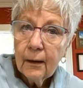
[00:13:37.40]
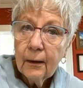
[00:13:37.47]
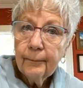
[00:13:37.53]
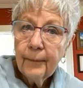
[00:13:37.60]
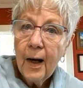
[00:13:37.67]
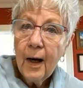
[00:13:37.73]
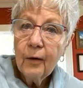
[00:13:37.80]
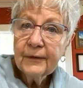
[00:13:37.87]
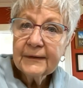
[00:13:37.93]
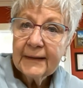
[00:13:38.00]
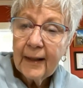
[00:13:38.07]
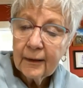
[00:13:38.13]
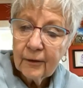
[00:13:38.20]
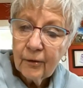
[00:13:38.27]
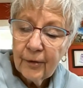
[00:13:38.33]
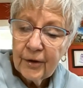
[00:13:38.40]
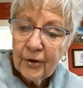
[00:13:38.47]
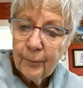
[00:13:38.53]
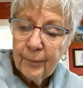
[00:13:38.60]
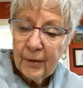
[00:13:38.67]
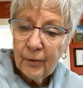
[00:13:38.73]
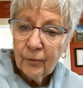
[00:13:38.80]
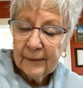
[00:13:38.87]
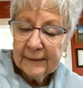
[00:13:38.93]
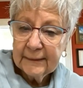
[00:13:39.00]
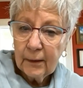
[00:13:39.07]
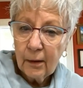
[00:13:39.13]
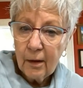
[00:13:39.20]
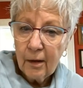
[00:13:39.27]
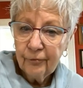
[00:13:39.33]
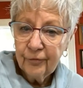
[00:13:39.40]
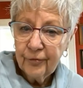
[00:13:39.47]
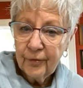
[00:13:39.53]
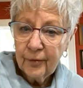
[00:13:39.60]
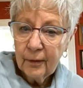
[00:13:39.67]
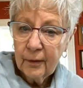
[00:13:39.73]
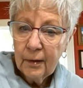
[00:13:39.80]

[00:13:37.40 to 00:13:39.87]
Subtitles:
How is that going to be resolved?